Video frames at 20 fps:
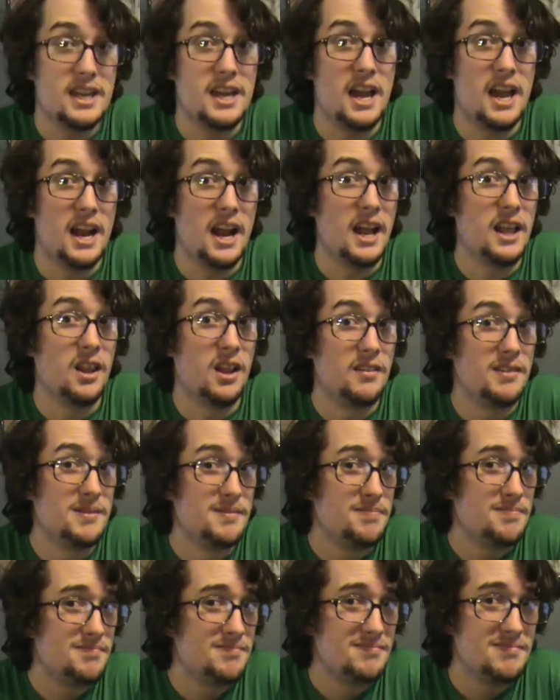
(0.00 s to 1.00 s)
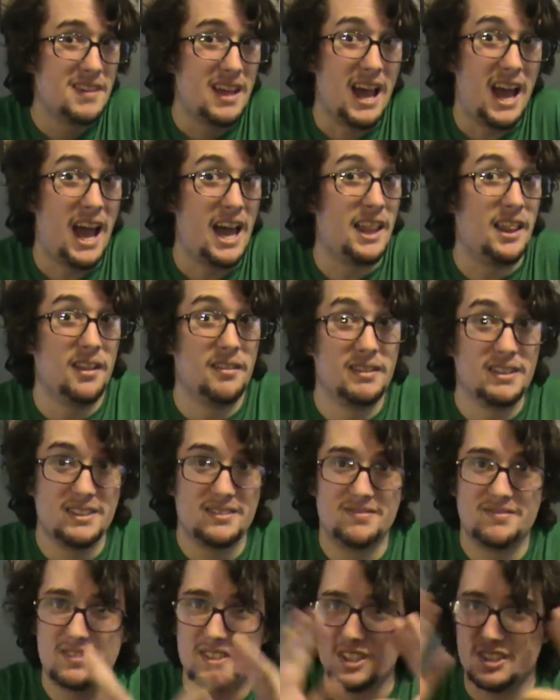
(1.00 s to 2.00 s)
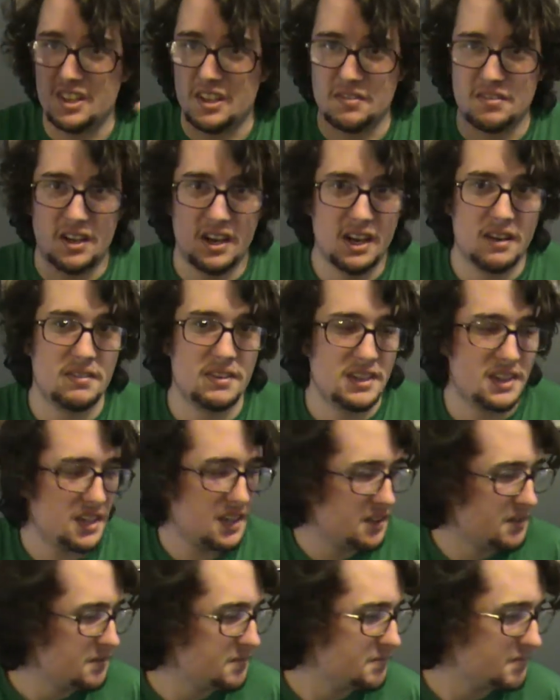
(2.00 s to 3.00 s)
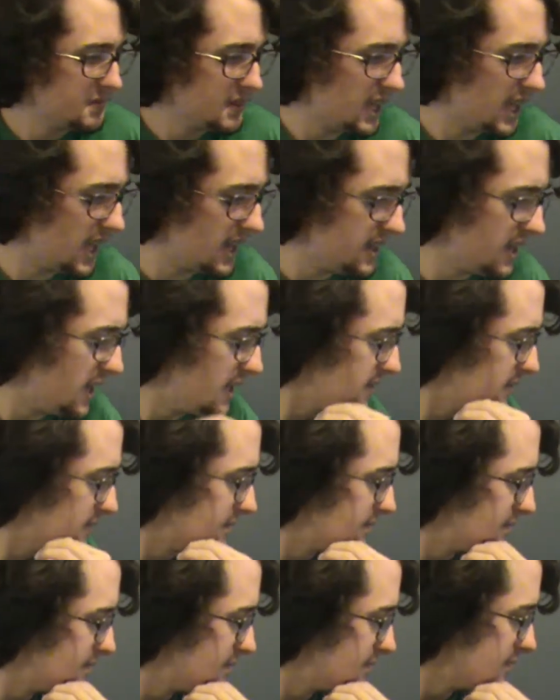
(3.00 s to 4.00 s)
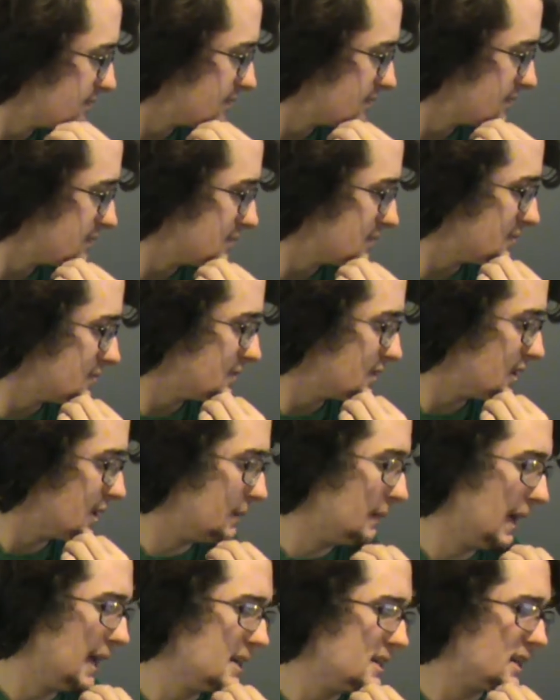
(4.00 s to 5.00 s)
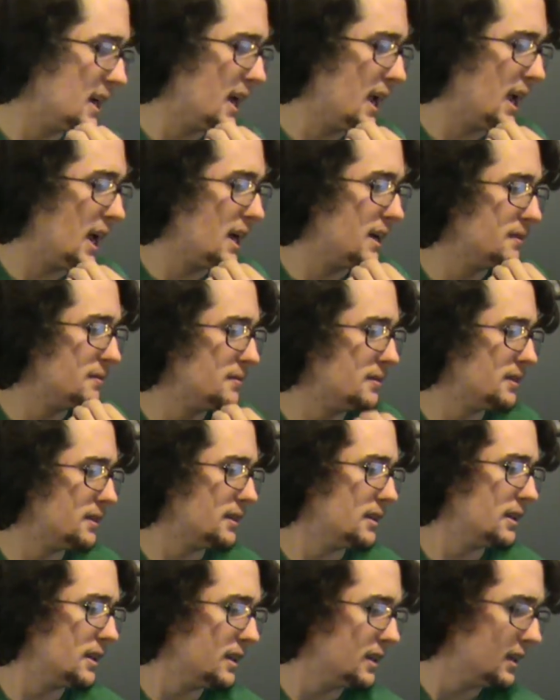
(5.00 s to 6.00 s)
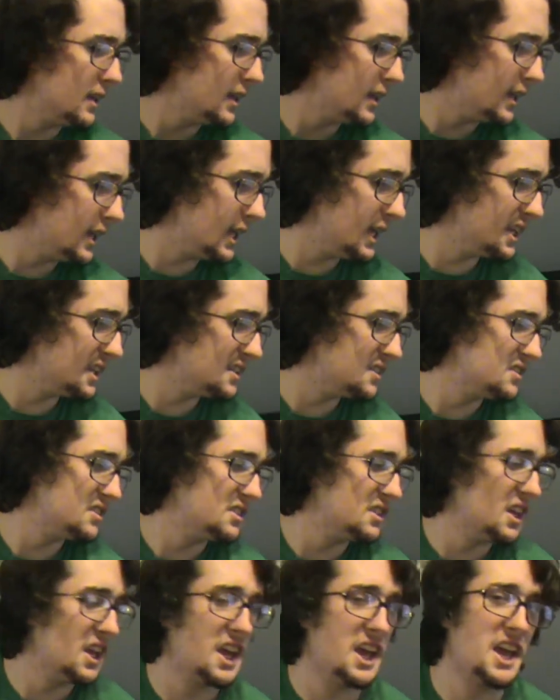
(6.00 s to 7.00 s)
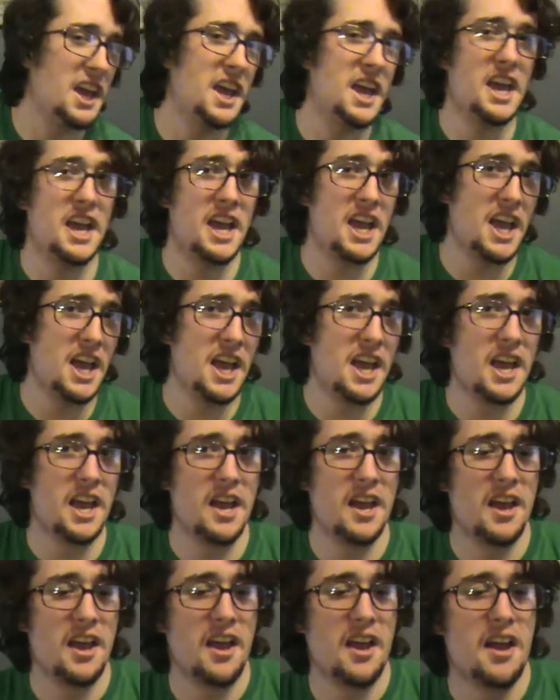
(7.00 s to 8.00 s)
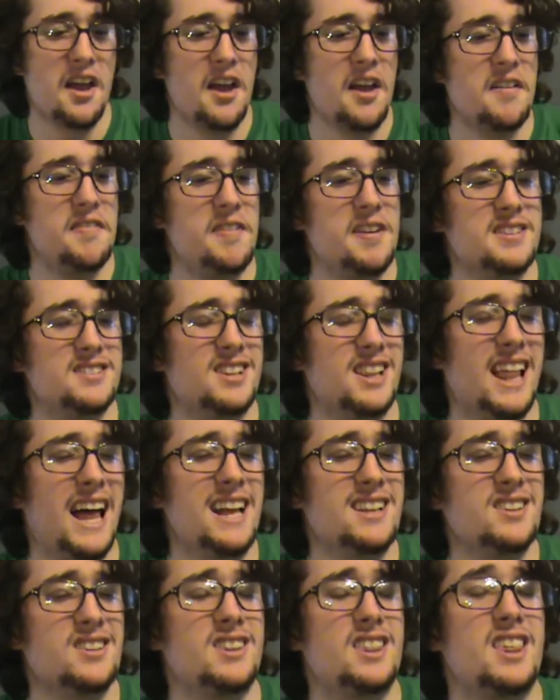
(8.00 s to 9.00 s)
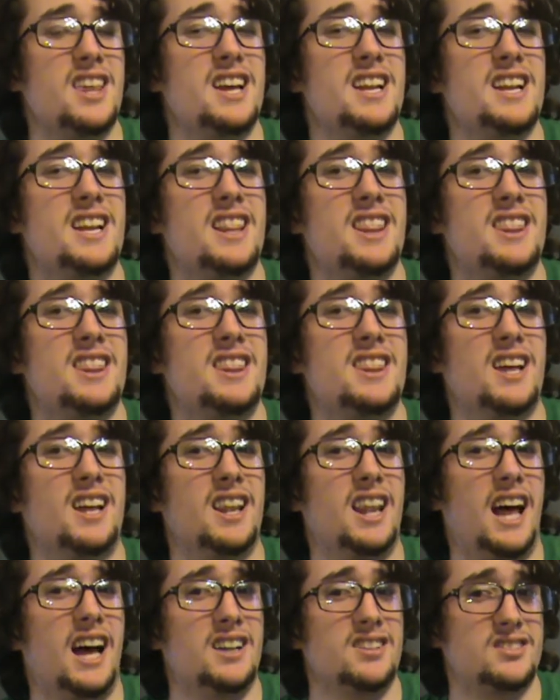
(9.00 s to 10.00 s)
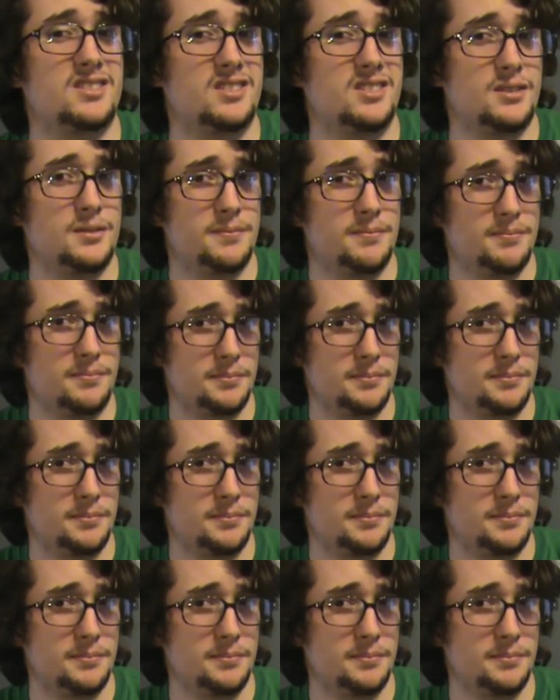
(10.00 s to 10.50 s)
And I love them. I love it because I've done everything. And then the mage I have is Fizlanth Thalas,